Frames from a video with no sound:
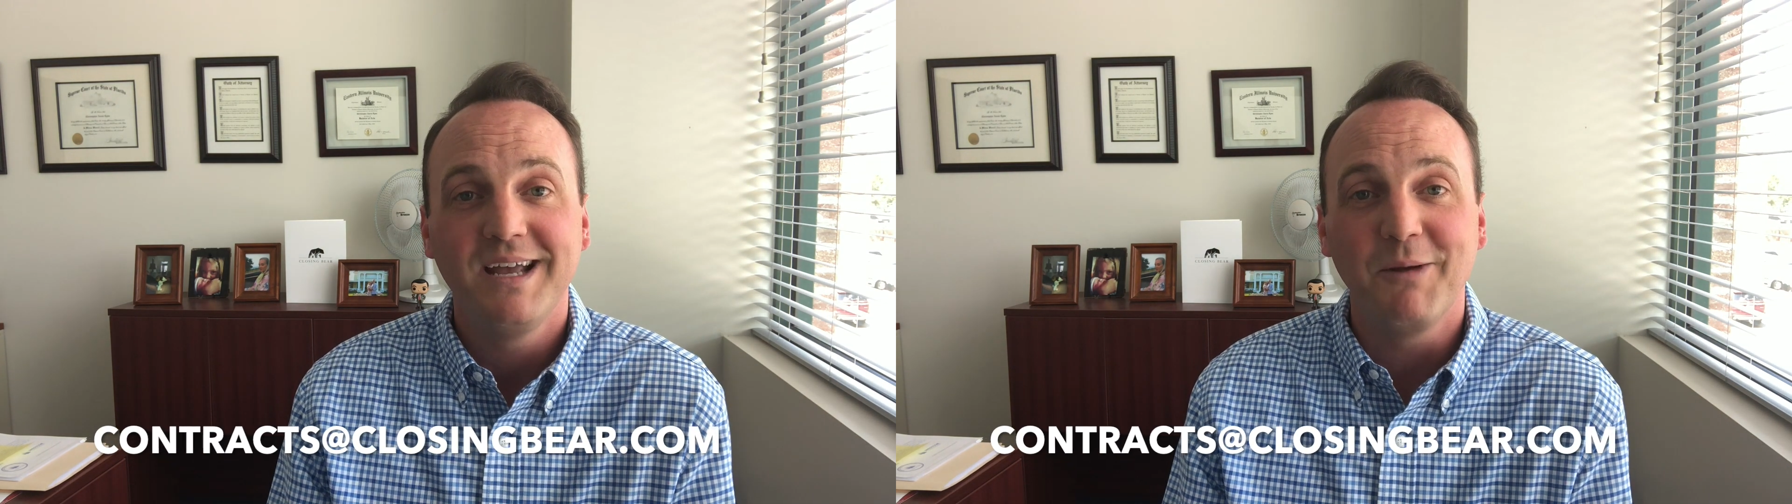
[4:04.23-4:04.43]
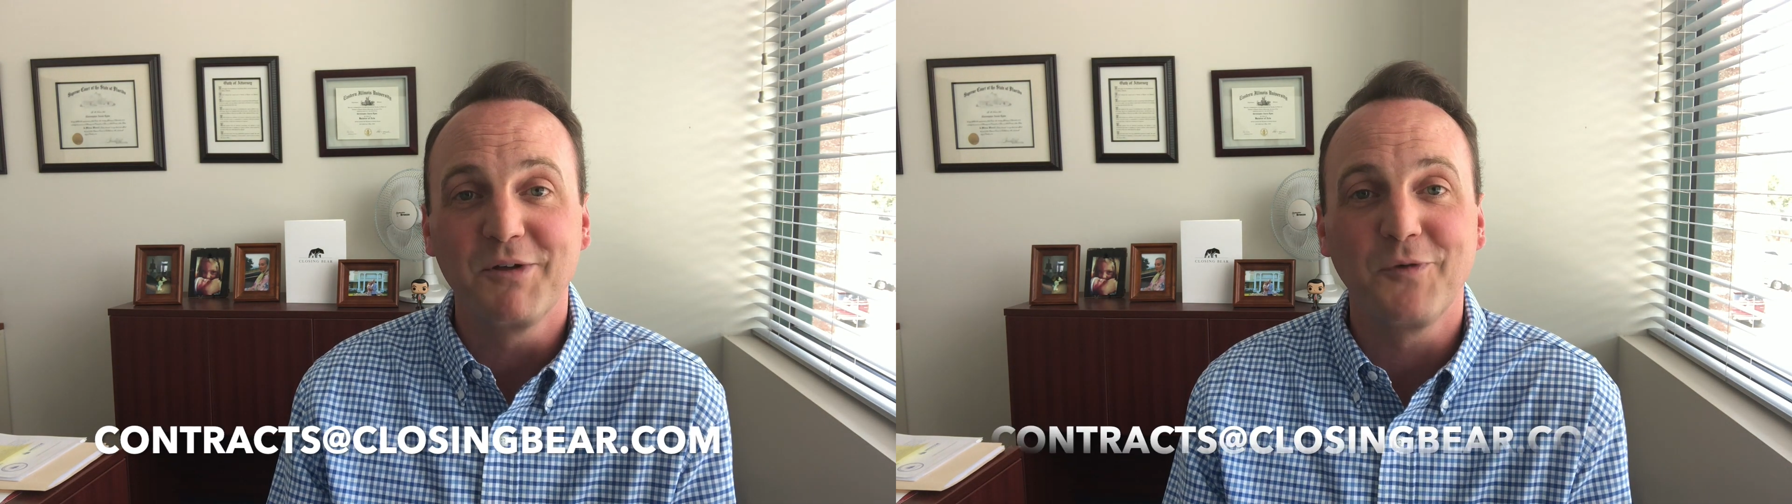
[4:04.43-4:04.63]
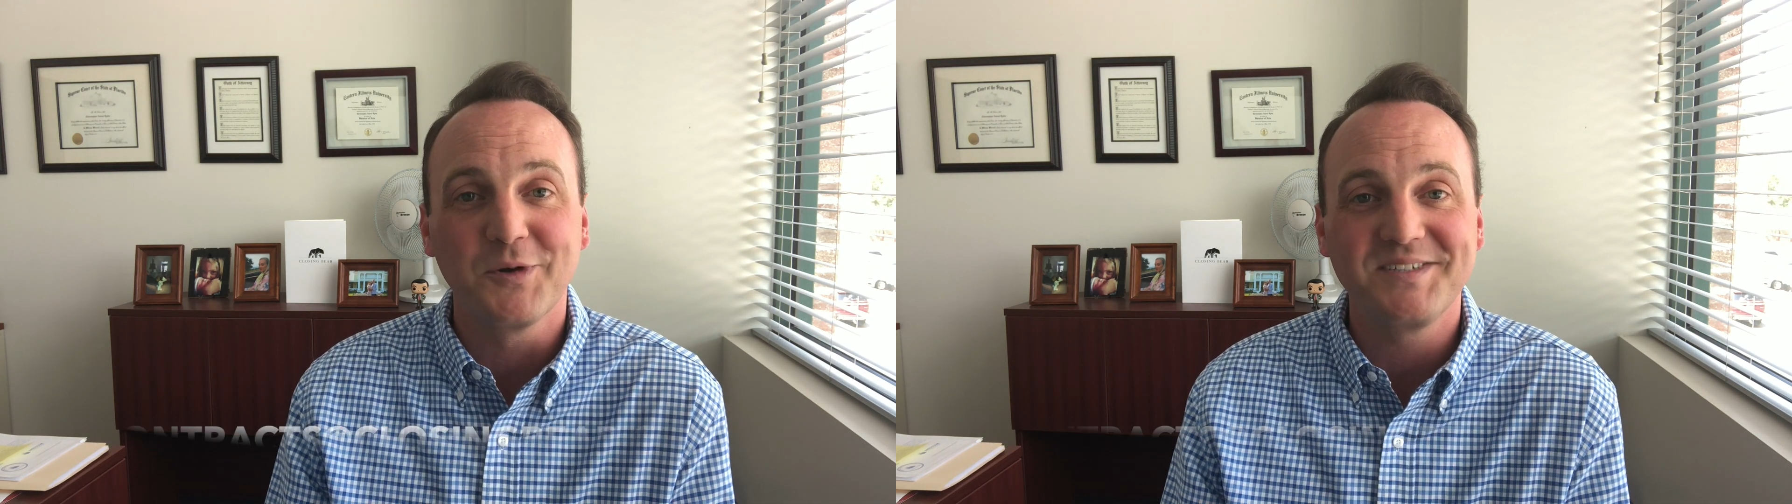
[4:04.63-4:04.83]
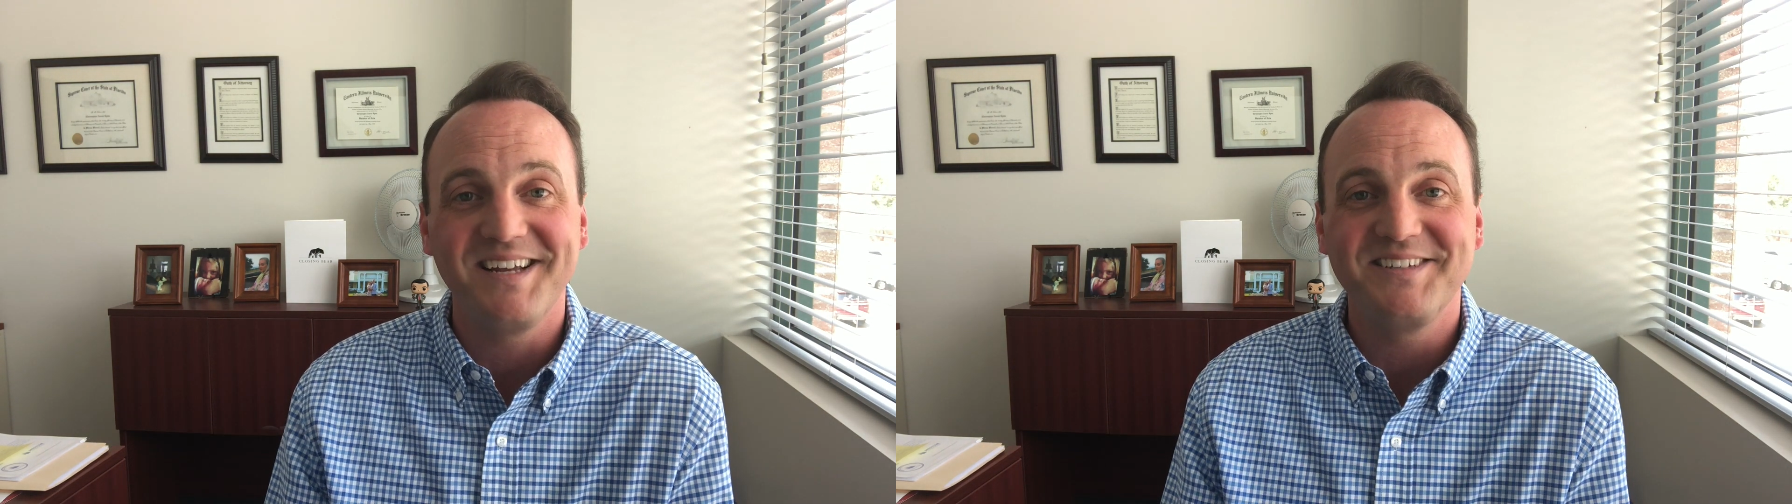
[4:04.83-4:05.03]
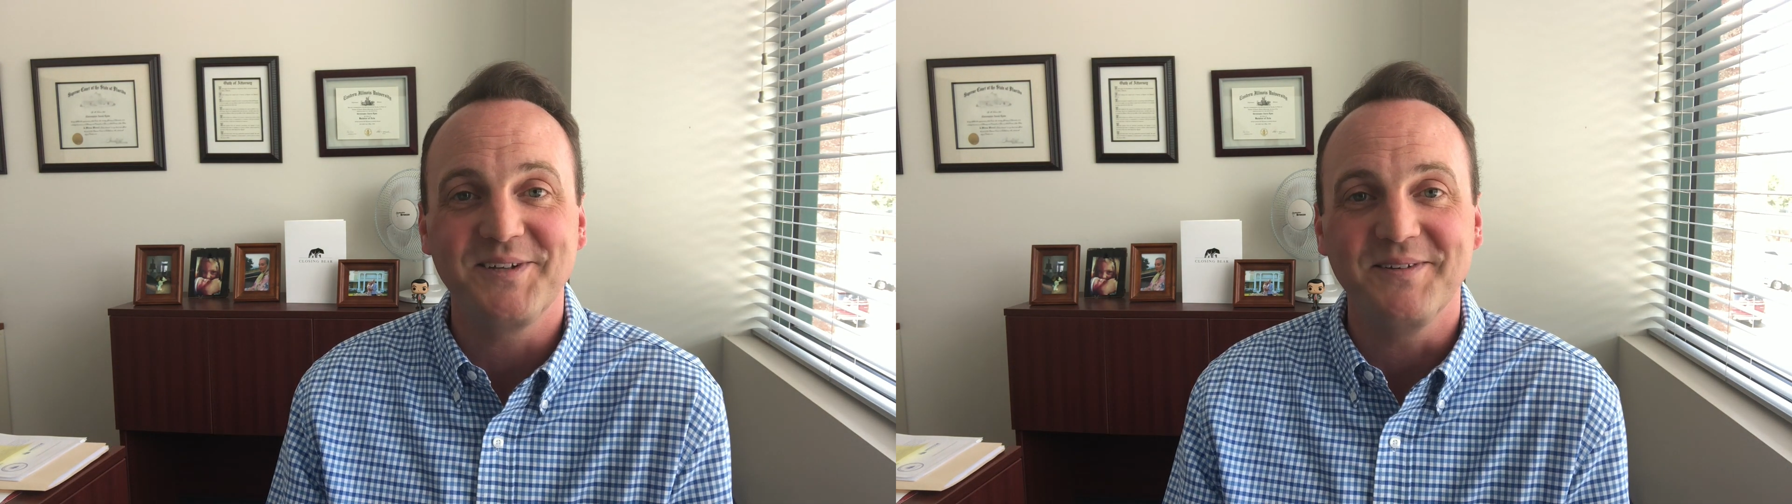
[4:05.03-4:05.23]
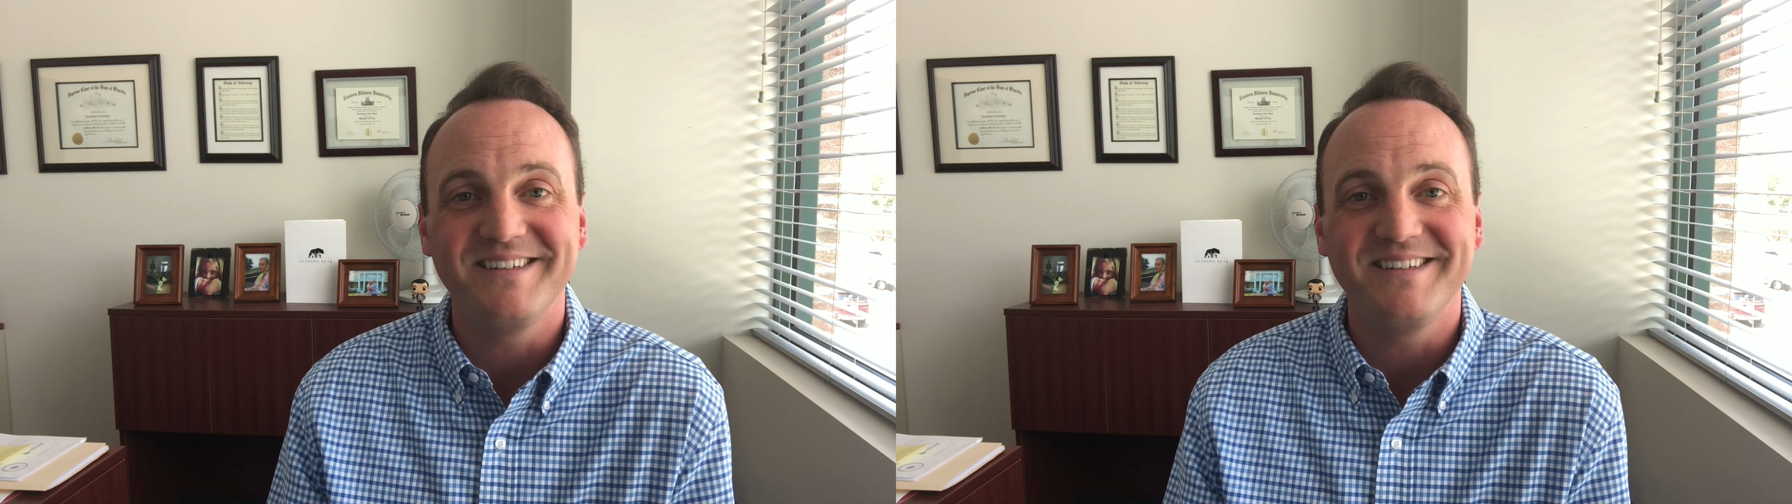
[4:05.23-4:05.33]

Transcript: We'll look forward to seeing you soon.